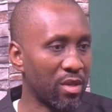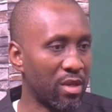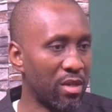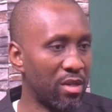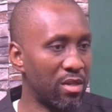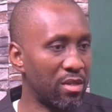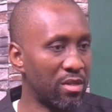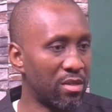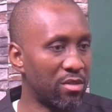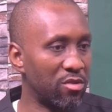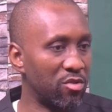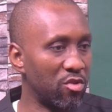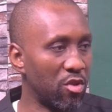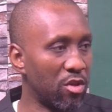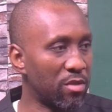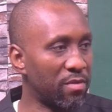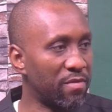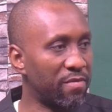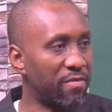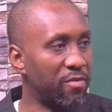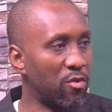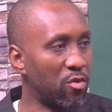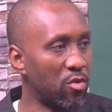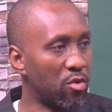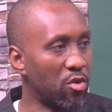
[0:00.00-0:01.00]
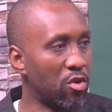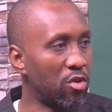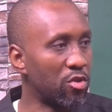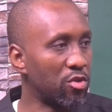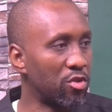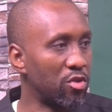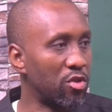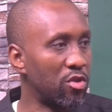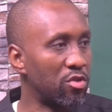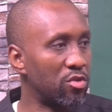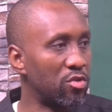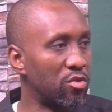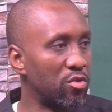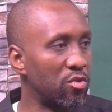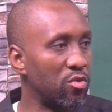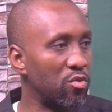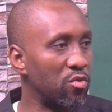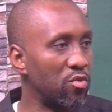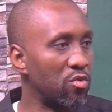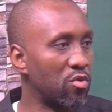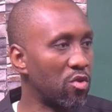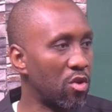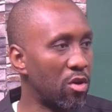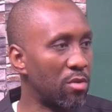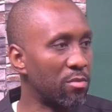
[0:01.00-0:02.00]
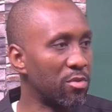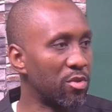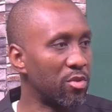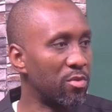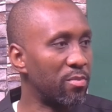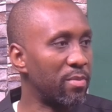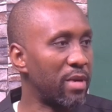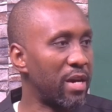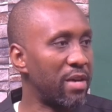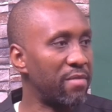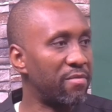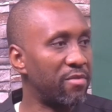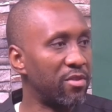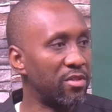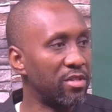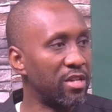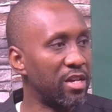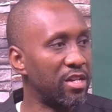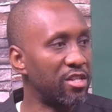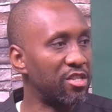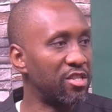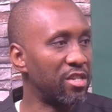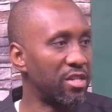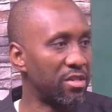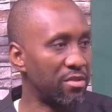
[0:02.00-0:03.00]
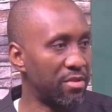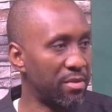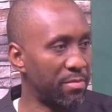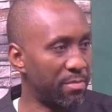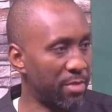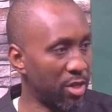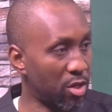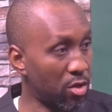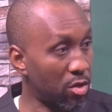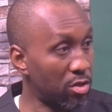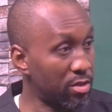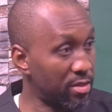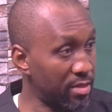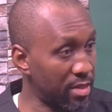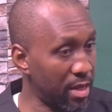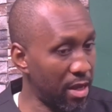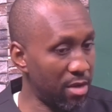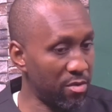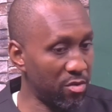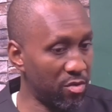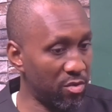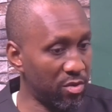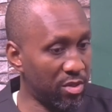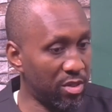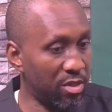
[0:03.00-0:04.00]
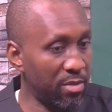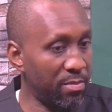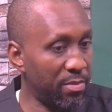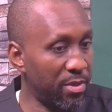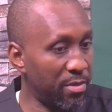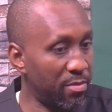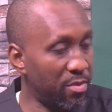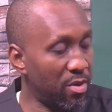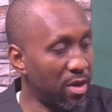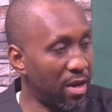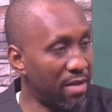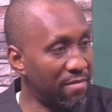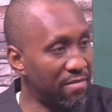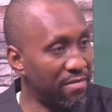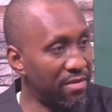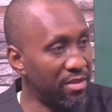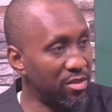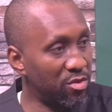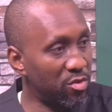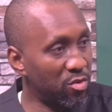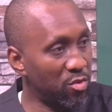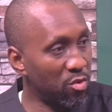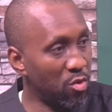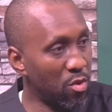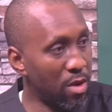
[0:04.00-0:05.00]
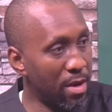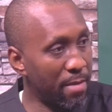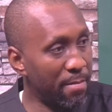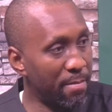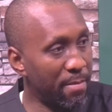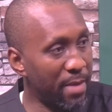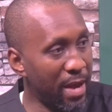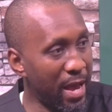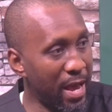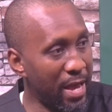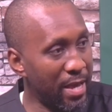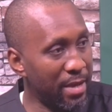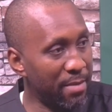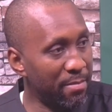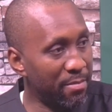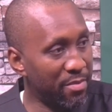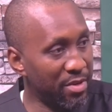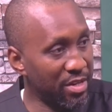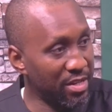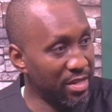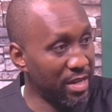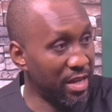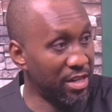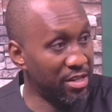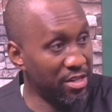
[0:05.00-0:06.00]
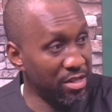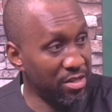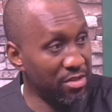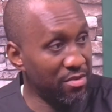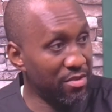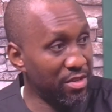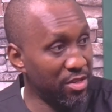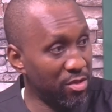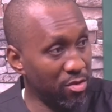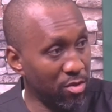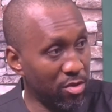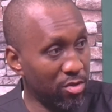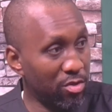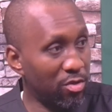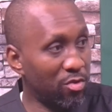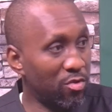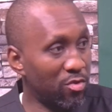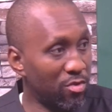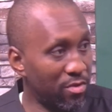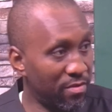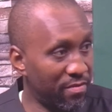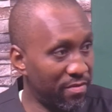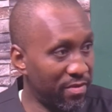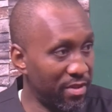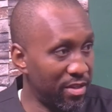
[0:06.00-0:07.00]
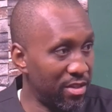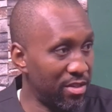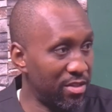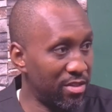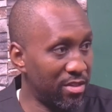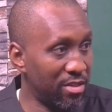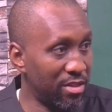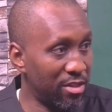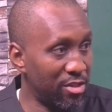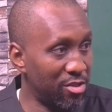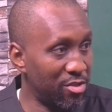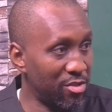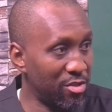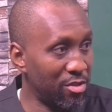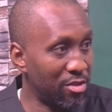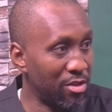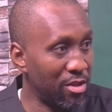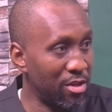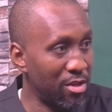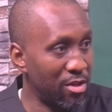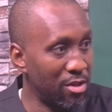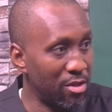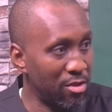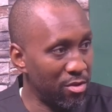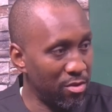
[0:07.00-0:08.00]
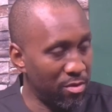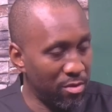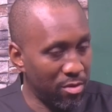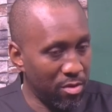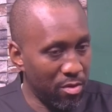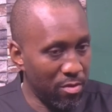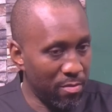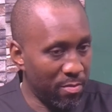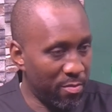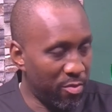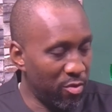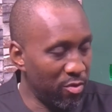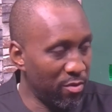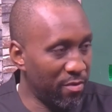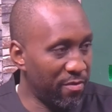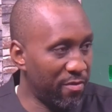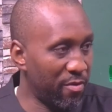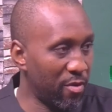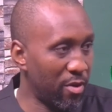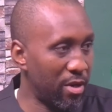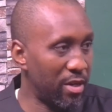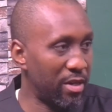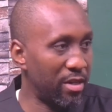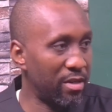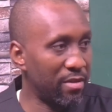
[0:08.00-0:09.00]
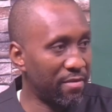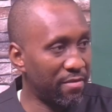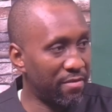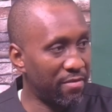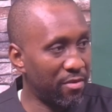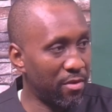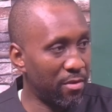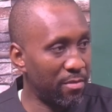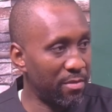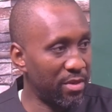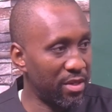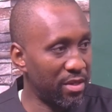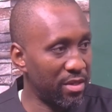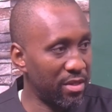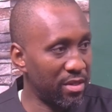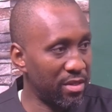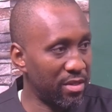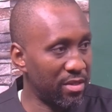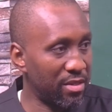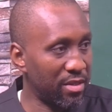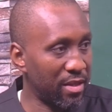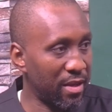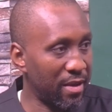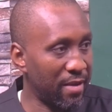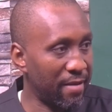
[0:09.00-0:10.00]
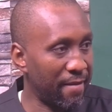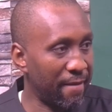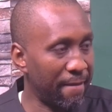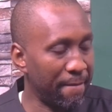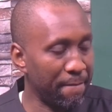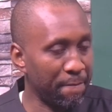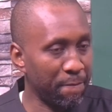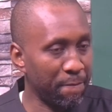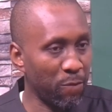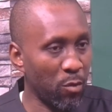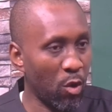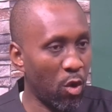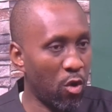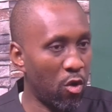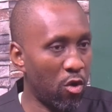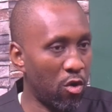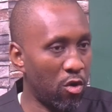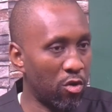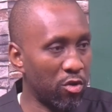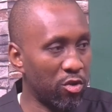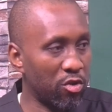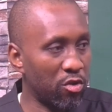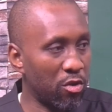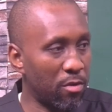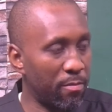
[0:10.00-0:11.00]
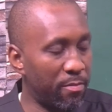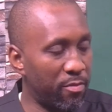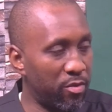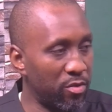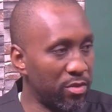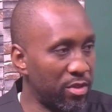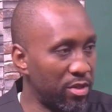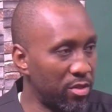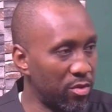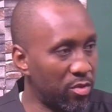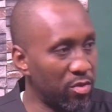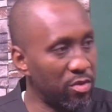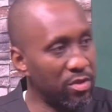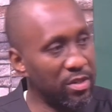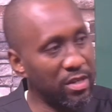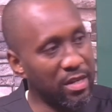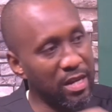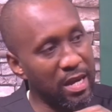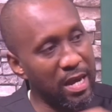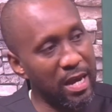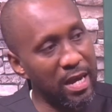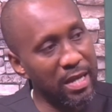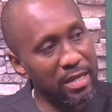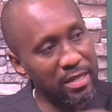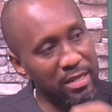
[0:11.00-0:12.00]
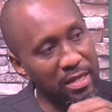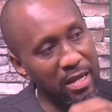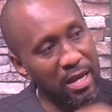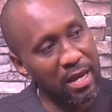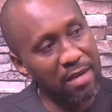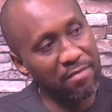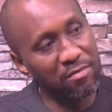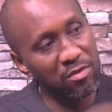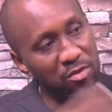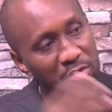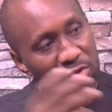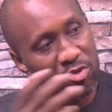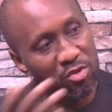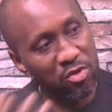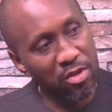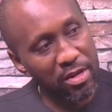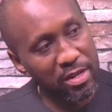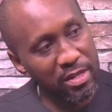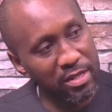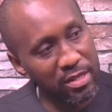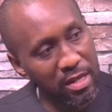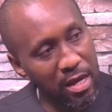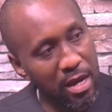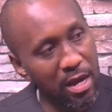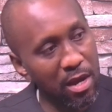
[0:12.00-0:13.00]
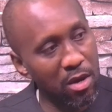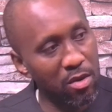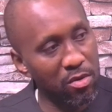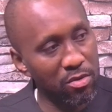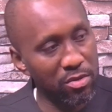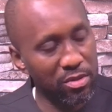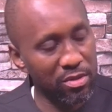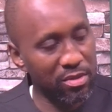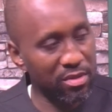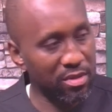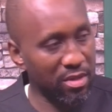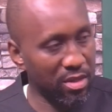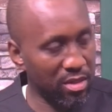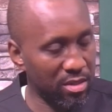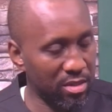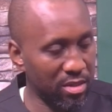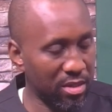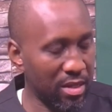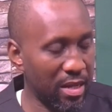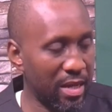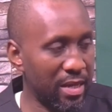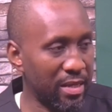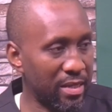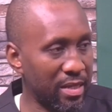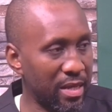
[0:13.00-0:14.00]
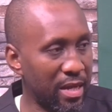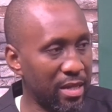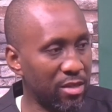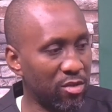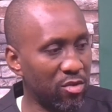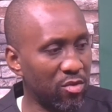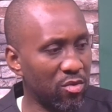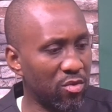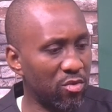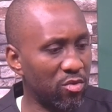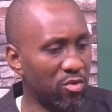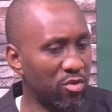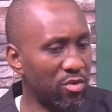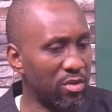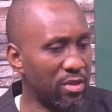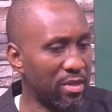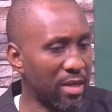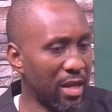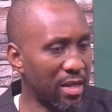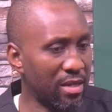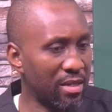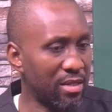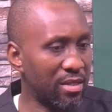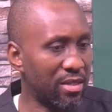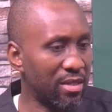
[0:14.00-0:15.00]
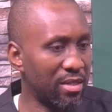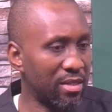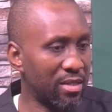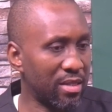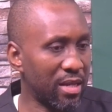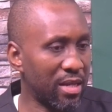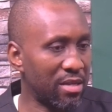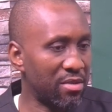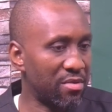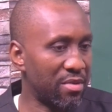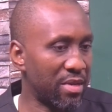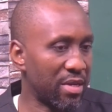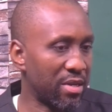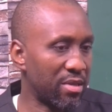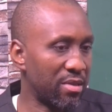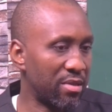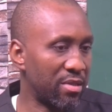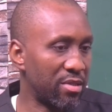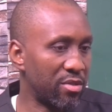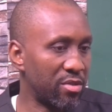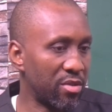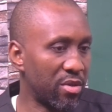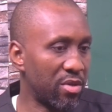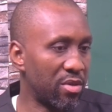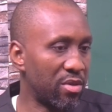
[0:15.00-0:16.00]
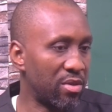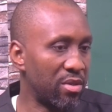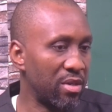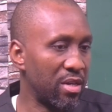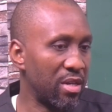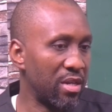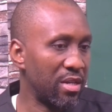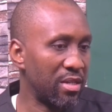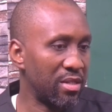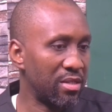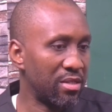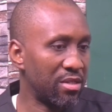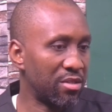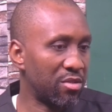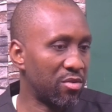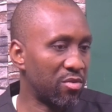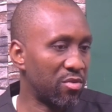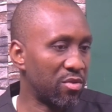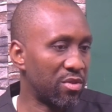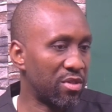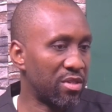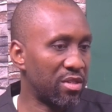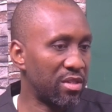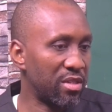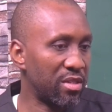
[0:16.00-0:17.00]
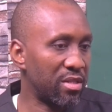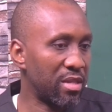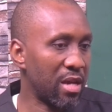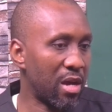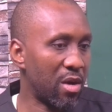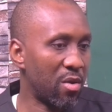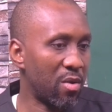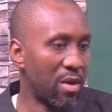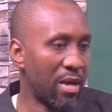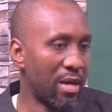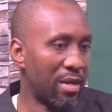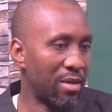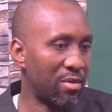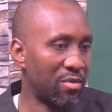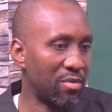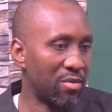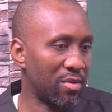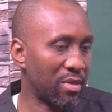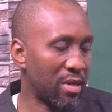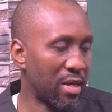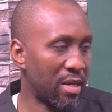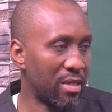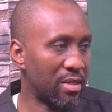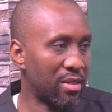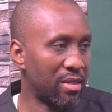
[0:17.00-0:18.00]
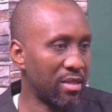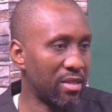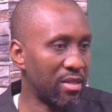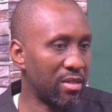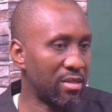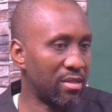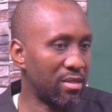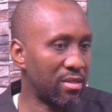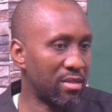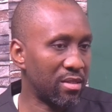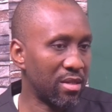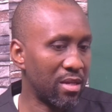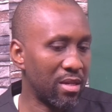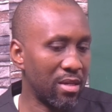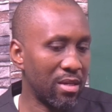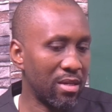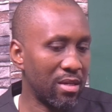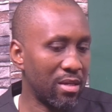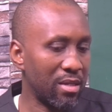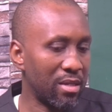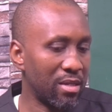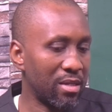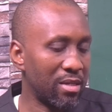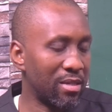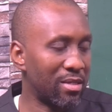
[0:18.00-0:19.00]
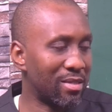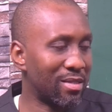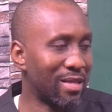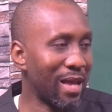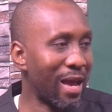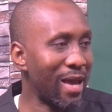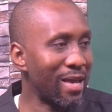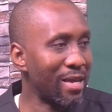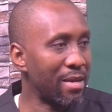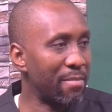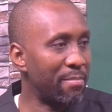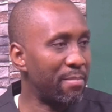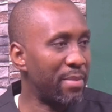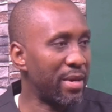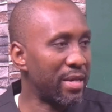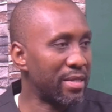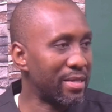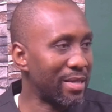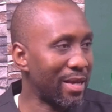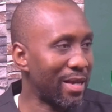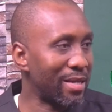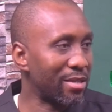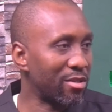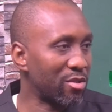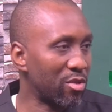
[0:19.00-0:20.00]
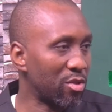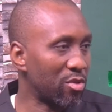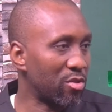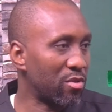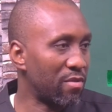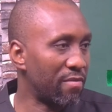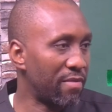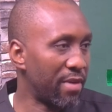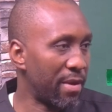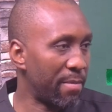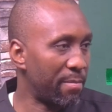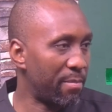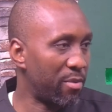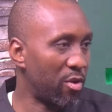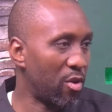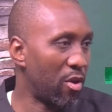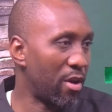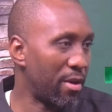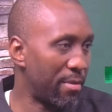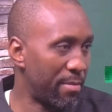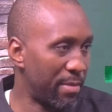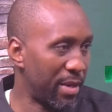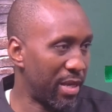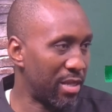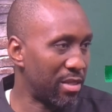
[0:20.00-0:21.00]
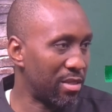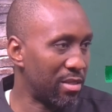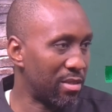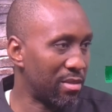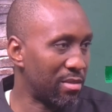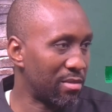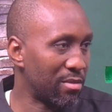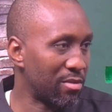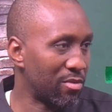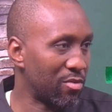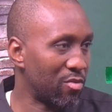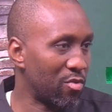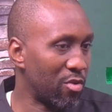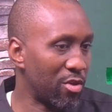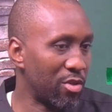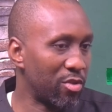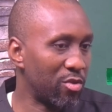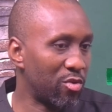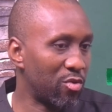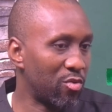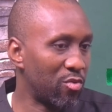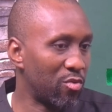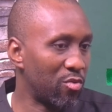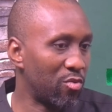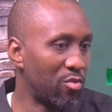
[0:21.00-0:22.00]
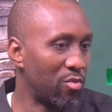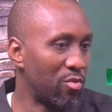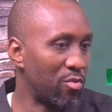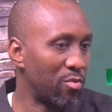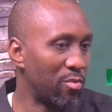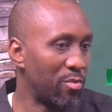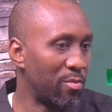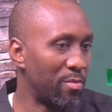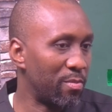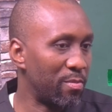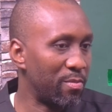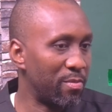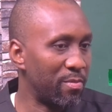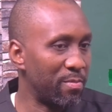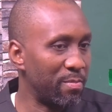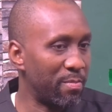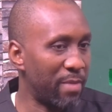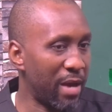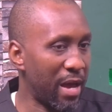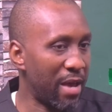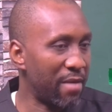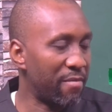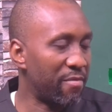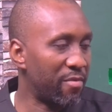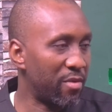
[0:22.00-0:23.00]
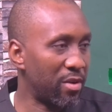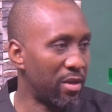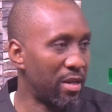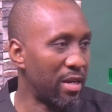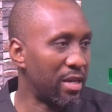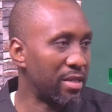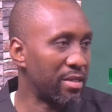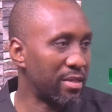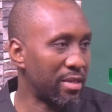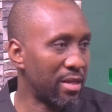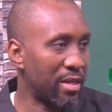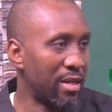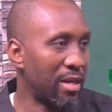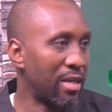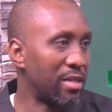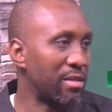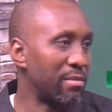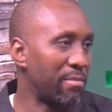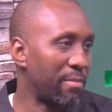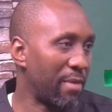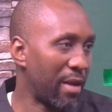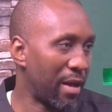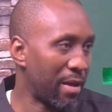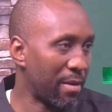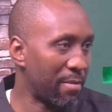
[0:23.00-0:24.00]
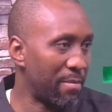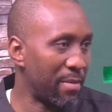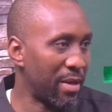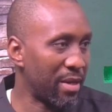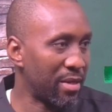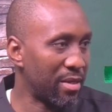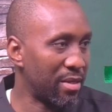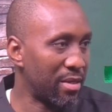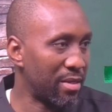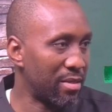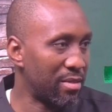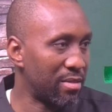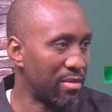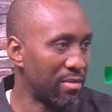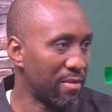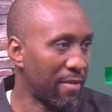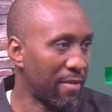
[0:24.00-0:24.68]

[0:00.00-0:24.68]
is not focus on who comes to buy for their generator because now you see people having to go and buy bring their generators to the filling station put foil for me inside or some put into the cars they have to draw it out things like that so these are the things that the regulator needs to sit down and look at it's that a better source of employment going to buy foil and sell as black market